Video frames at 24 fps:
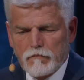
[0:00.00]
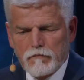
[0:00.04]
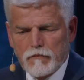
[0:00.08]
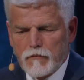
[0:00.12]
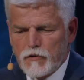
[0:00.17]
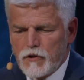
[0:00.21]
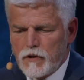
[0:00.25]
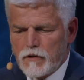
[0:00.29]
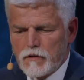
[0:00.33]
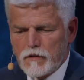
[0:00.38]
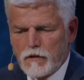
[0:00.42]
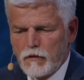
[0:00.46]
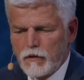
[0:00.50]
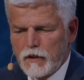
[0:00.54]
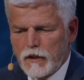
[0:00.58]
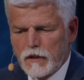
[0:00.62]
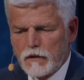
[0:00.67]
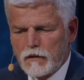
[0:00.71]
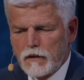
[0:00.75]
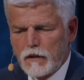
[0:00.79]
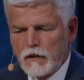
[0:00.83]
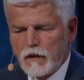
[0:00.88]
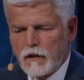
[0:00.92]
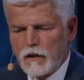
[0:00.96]
just look
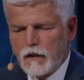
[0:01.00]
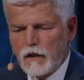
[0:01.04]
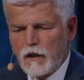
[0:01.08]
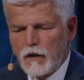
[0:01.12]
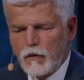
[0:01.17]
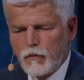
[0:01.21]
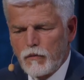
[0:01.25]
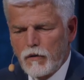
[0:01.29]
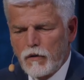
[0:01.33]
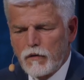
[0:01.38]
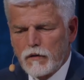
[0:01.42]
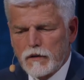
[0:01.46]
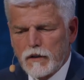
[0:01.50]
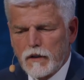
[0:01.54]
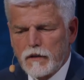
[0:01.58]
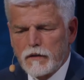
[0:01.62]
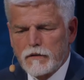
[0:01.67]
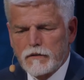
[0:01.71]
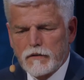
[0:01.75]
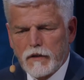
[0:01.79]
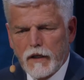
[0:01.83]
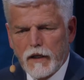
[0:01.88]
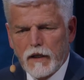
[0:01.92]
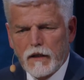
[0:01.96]
at uh, how long did
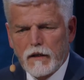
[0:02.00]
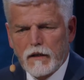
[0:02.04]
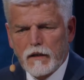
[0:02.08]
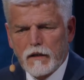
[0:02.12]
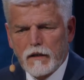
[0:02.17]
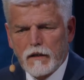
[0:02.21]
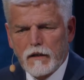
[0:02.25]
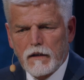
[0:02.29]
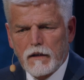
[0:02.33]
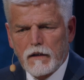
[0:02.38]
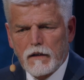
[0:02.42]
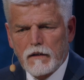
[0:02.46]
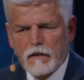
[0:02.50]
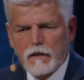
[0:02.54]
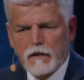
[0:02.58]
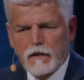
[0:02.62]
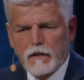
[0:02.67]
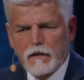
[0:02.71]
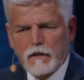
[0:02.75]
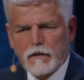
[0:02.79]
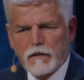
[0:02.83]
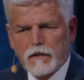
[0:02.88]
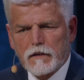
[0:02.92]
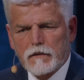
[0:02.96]
it take uh,
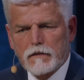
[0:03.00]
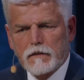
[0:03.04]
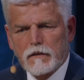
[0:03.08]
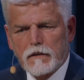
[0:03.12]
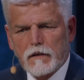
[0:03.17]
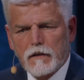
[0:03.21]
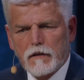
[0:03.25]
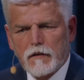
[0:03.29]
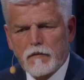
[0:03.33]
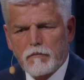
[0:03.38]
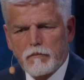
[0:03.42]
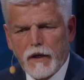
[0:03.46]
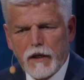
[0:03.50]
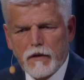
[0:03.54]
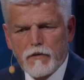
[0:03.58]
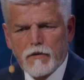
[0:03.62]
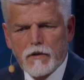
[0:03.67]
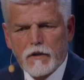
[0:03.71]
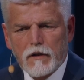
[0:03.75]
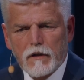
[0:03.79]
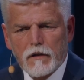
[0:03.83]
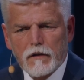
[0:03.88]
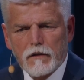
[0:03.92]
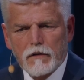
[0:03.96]
uh, that
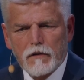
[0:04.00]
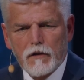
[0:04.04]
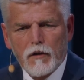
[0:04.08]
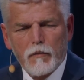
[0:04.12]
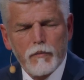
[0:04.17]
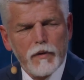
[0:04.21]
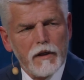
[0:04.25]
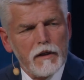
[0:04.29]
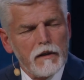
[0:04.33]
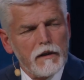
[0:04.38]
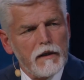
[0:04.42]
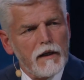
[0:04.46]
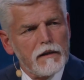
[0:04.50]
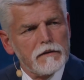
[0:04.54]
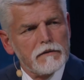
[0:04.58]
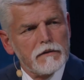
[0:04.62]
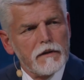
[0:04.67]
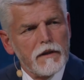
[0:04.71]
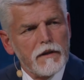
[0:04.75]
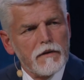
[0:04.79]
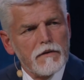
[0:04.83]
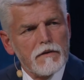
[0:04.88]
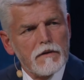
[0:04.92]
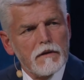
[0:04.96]
major European
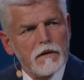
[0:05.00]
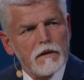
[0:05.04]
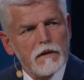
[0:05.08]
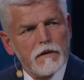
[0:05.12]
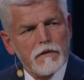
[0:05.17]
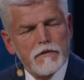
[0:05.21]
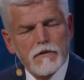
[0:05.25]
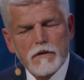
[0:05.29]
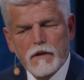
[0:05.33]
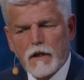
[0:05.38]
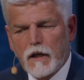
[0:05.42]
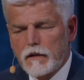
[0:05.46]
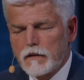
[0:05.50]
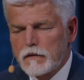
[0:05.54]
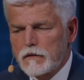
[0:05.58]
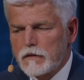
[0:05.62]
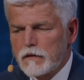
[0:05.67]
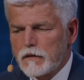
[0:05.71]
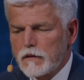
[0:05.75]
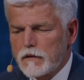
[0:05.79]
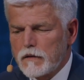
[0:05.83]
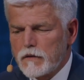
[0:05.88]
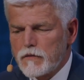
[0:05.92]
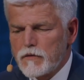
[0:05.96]
countries
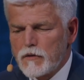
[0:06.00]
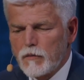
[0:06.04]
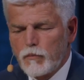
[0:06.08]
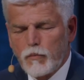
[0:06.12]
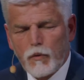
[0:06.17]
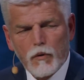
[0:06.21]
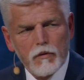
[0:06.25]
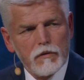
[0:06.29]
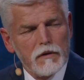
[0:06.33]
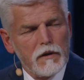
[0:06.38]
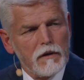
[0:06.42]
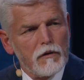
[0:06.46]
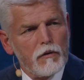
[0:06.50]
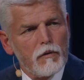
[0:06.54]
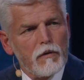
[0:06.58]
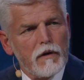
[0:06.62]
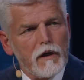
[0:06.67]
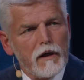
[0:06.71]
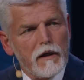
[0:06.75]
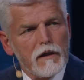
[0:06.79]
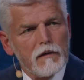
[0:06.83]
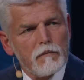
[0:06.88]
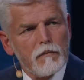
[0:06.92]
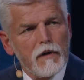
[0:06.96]
started supporting
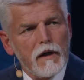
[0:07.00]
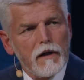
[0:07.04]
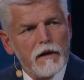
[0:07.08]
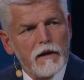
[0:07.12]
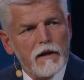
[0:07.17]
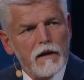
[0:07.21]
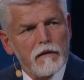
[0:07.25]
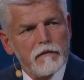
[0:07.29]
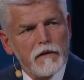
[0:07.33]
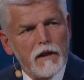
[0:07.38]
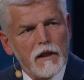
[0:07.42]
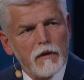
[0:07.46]
Ukraine by heavy